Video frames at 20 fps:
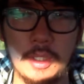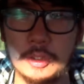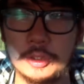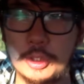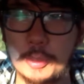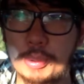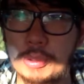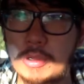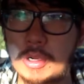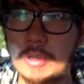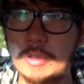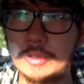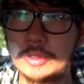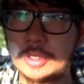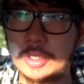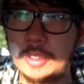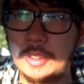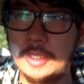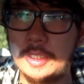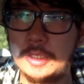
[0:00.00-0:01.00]
to
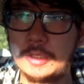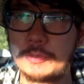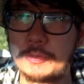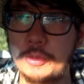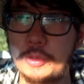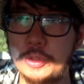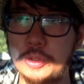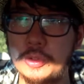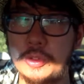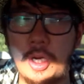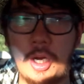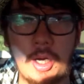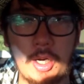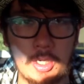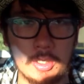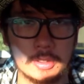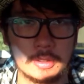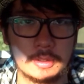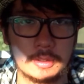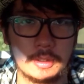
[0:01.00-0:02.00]
prioritize for your
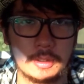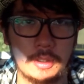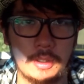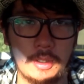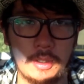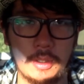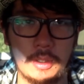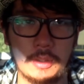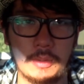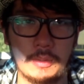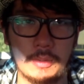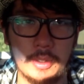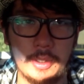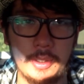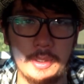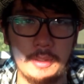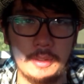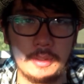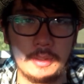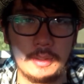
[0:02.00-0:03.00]
heart,
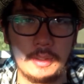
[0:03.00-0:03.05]
right?